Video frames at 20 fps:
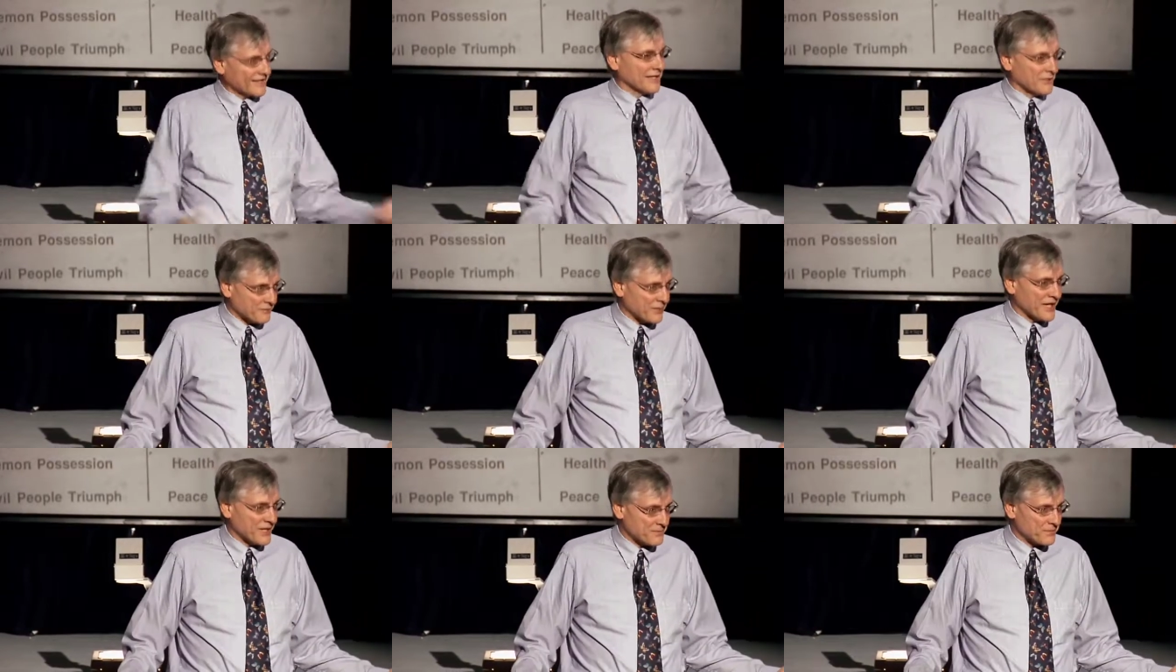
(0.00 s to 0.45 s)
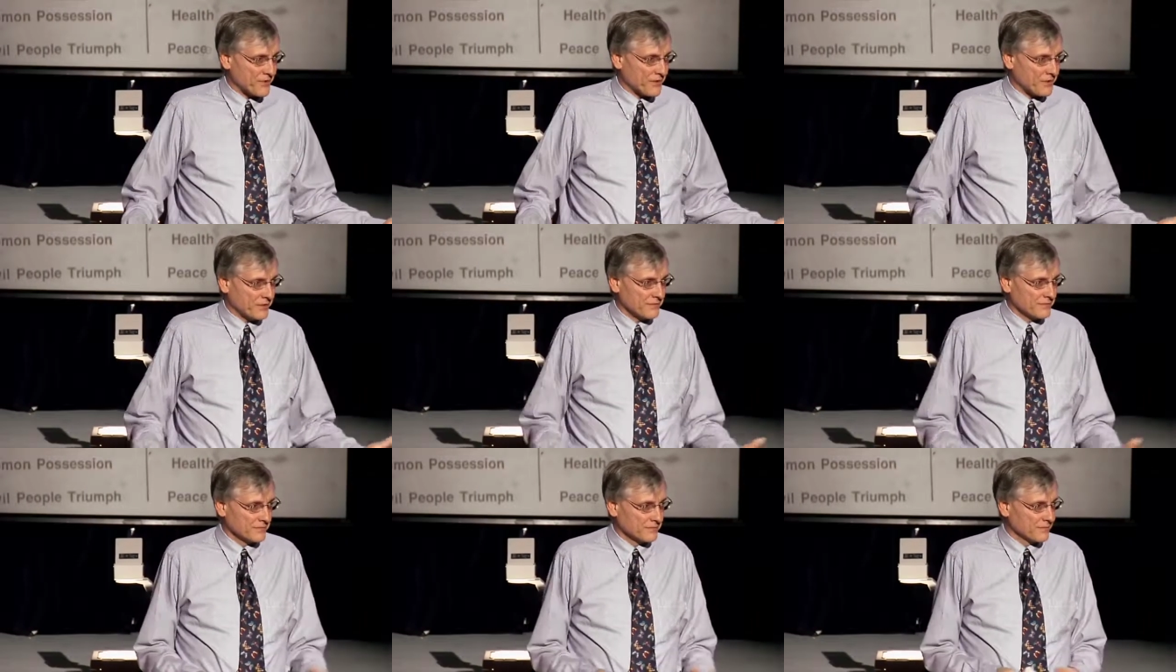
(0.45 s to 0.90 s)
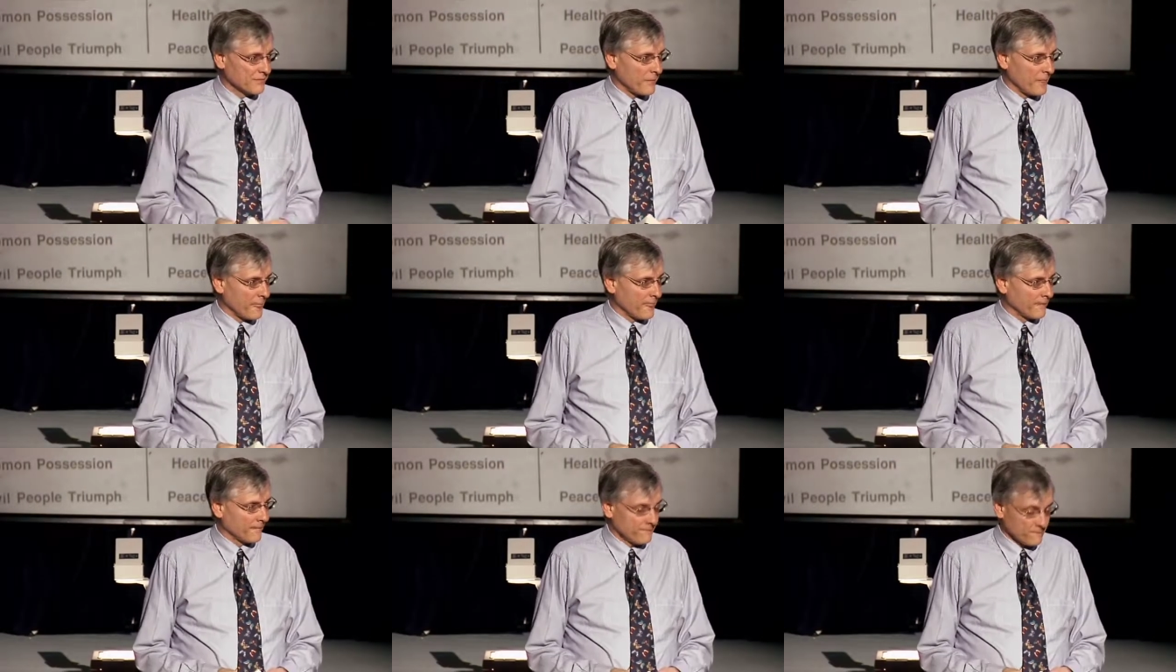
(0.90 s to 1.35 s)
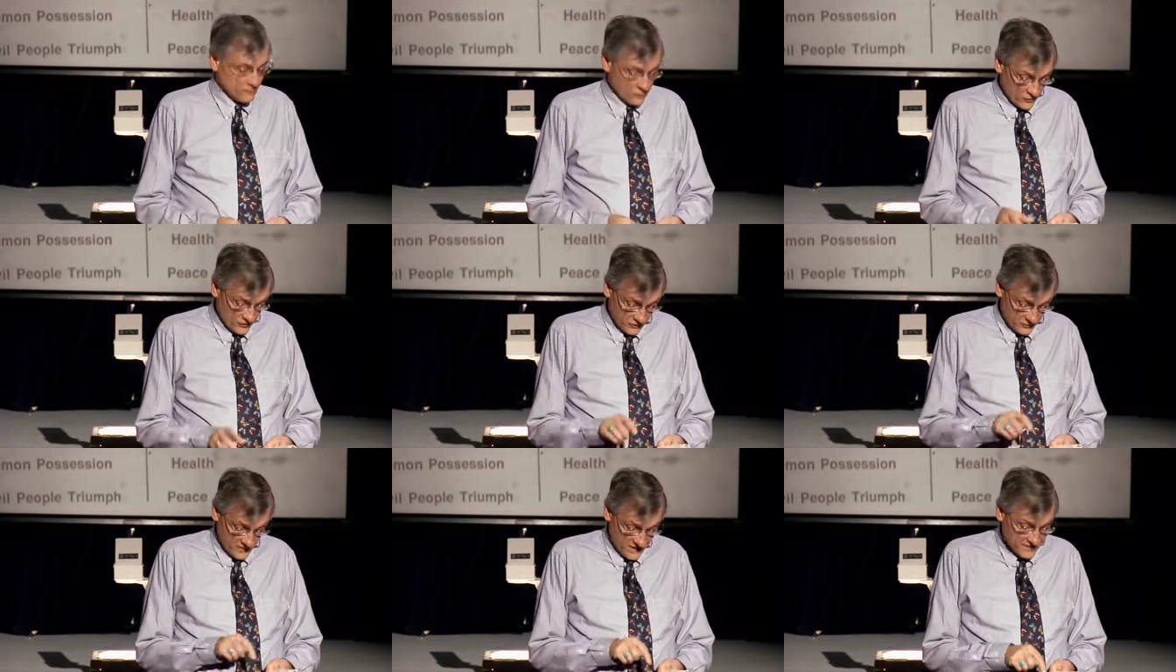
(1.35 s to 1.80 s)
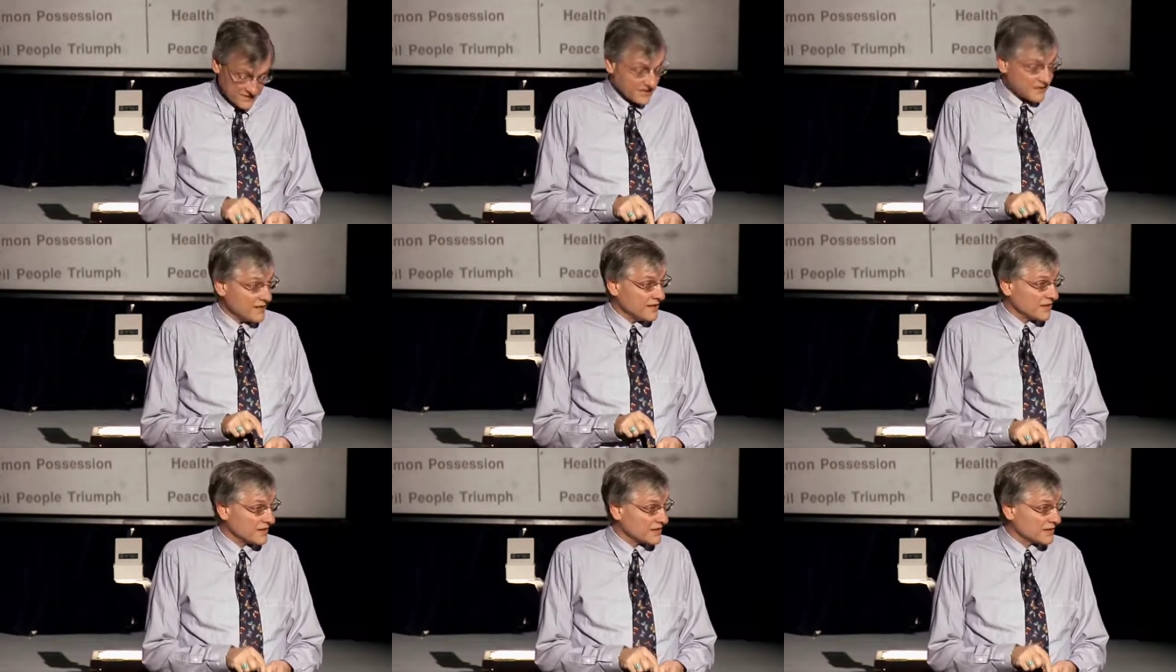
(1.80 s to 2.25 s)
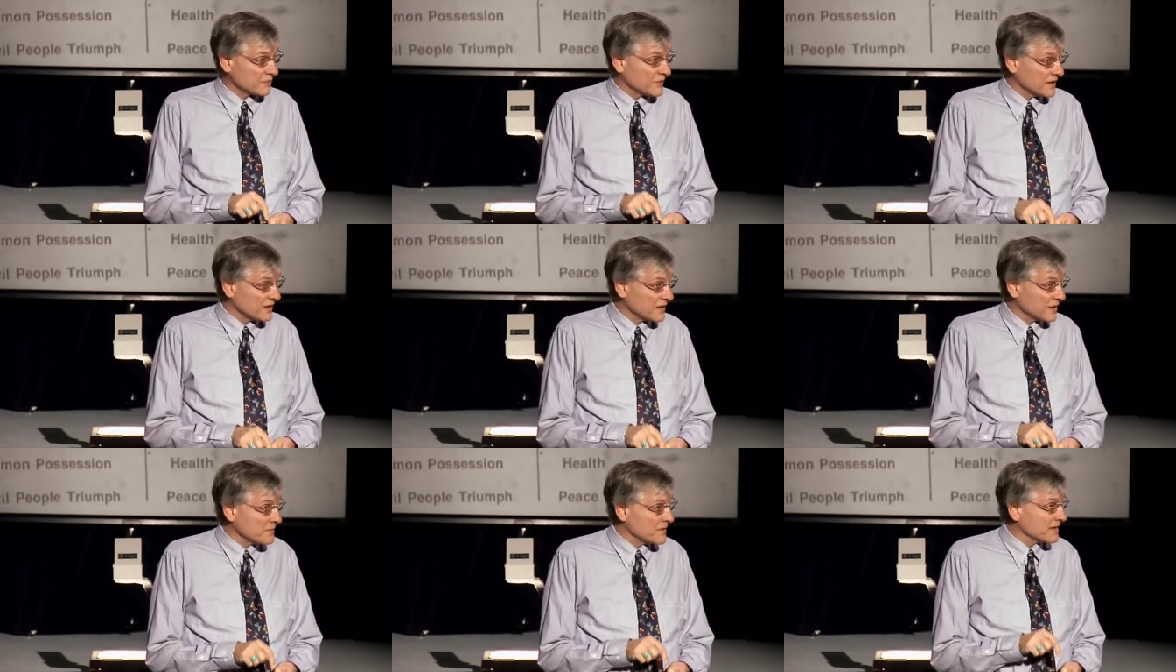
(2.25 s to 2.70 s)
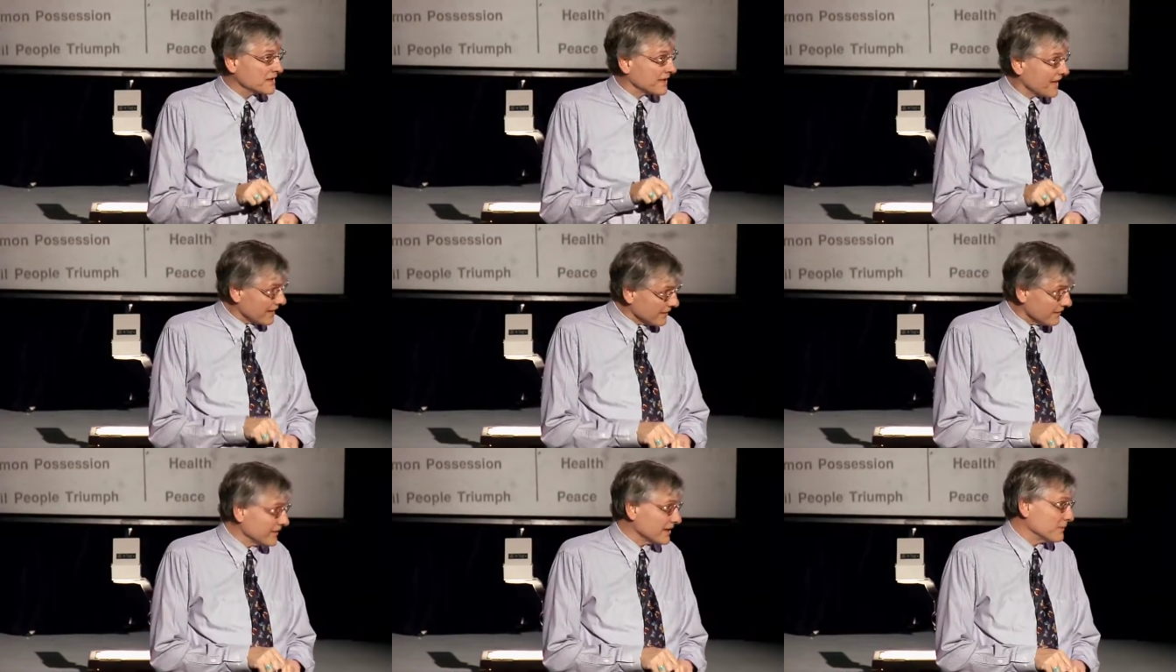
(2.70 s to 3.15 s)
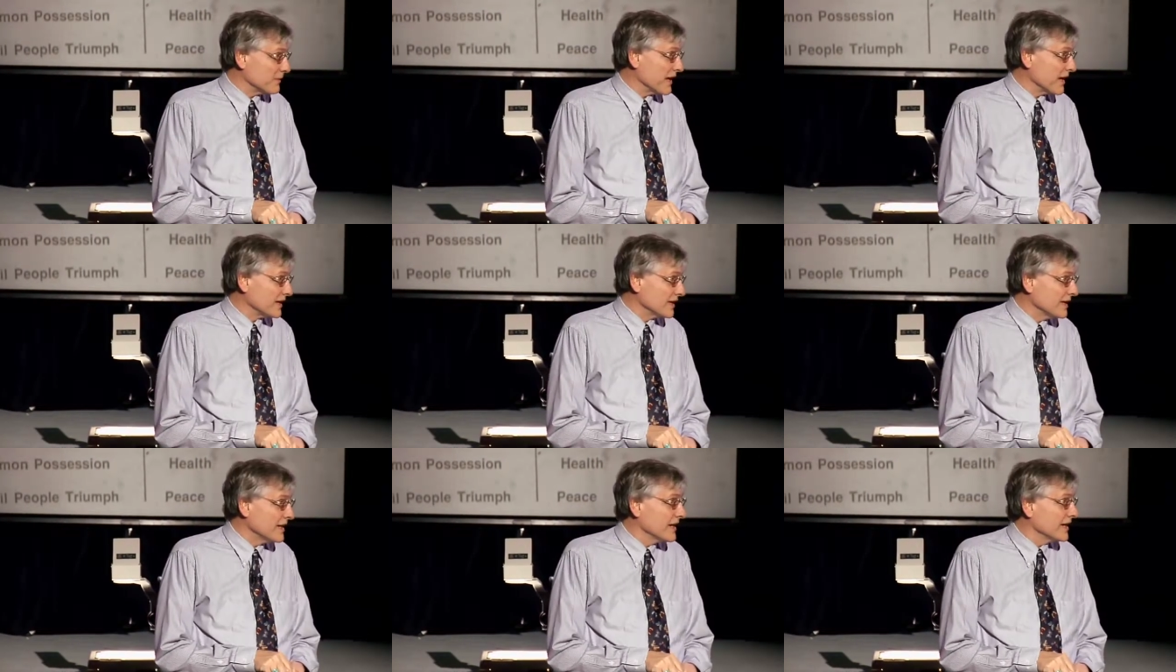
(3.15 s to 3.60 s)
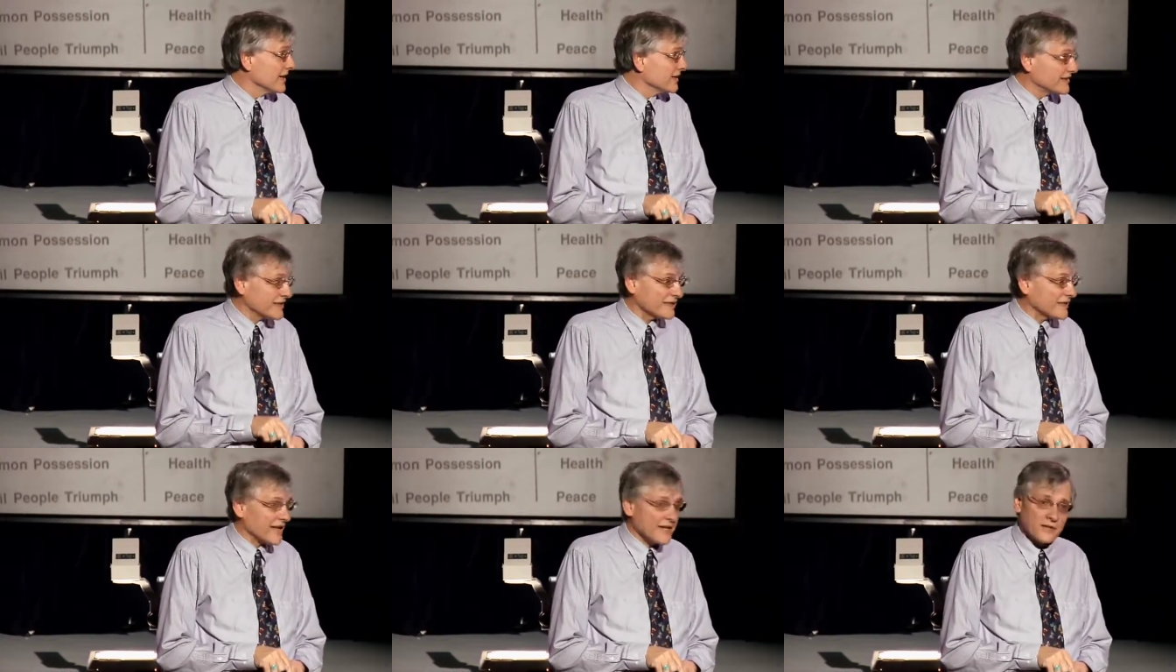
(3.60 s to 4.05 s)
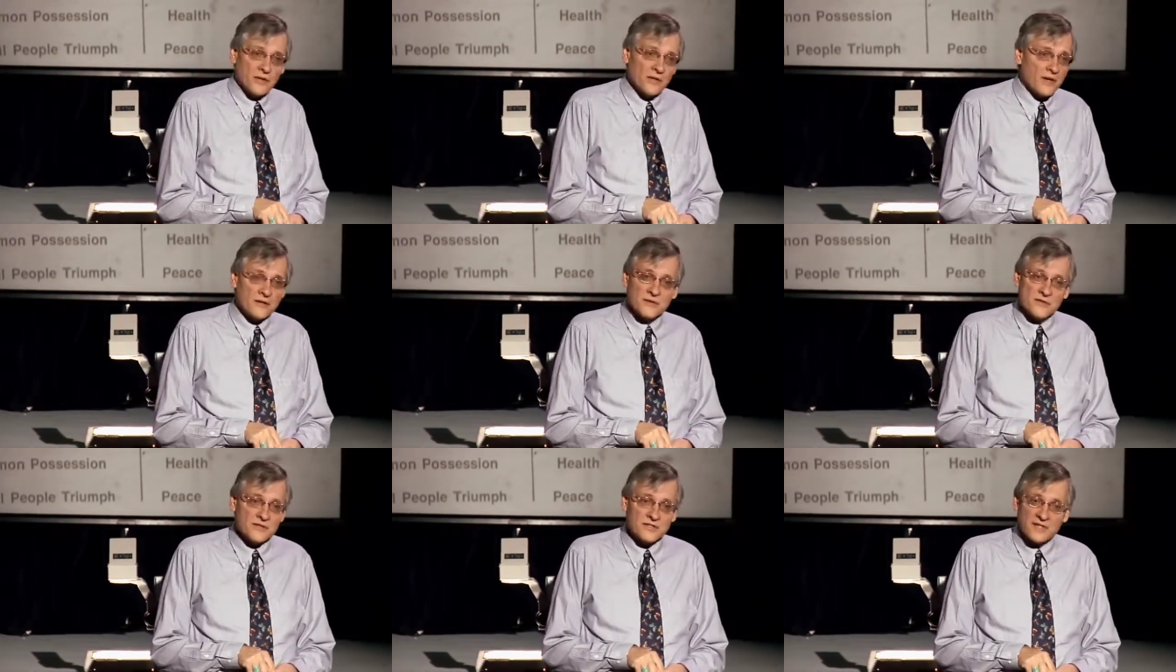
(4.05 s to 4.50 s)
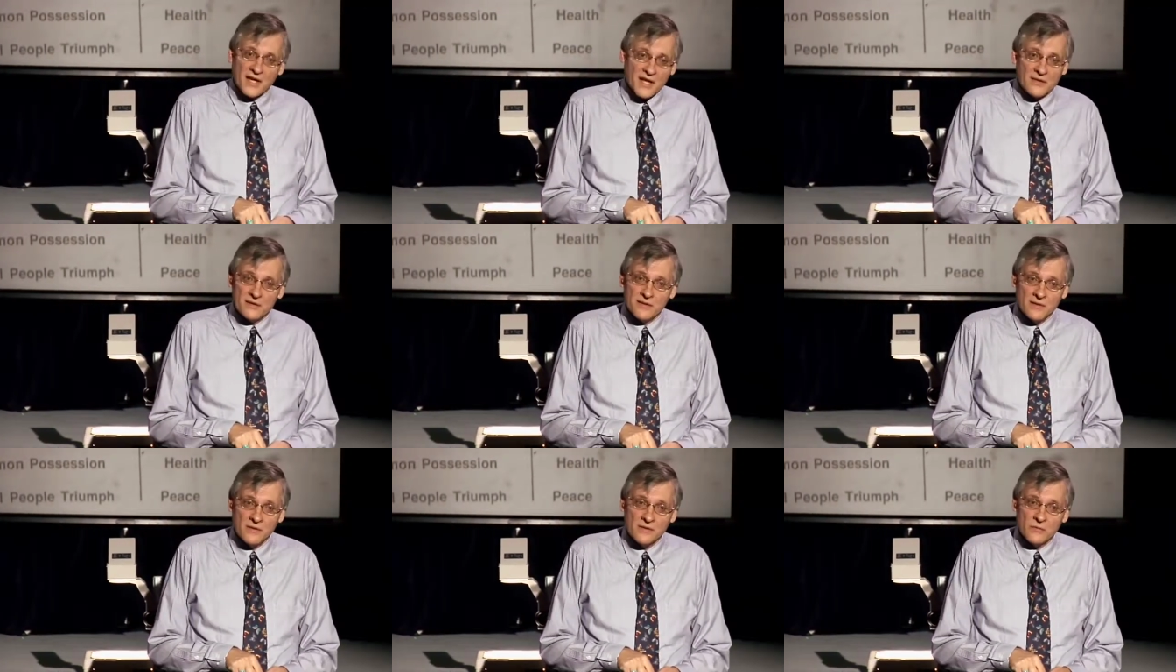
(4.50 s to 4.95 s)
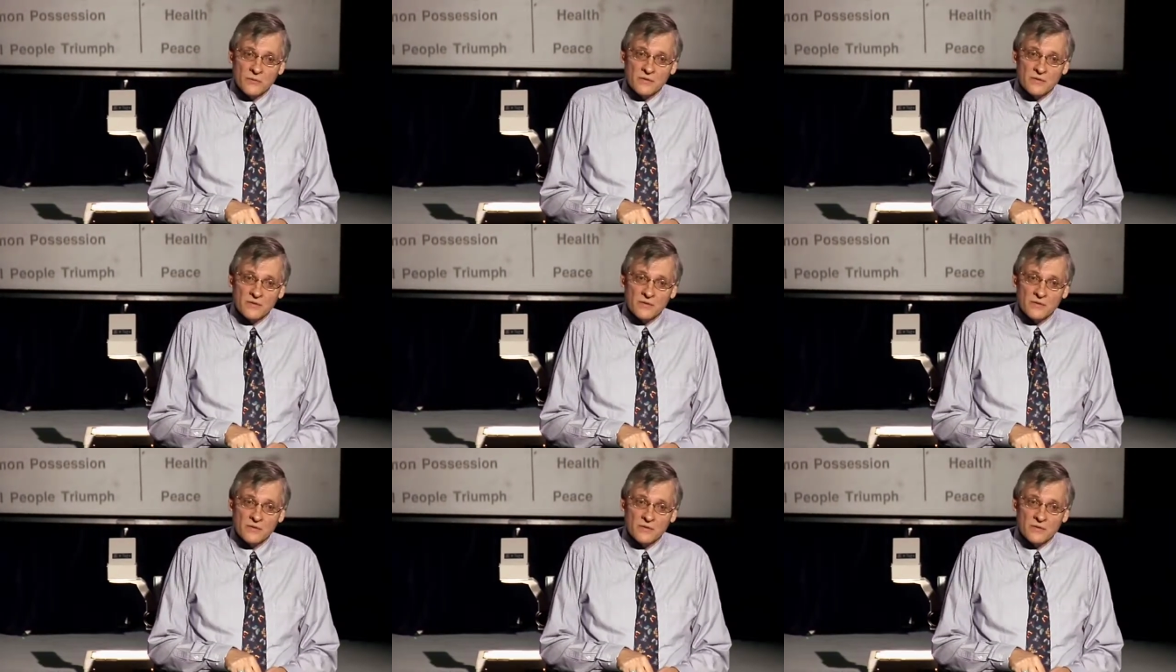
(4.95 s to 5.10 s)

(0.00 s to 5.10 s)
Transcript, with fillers: telling people. Well, the reason he doesn't want them to tell anybody is that they don't understand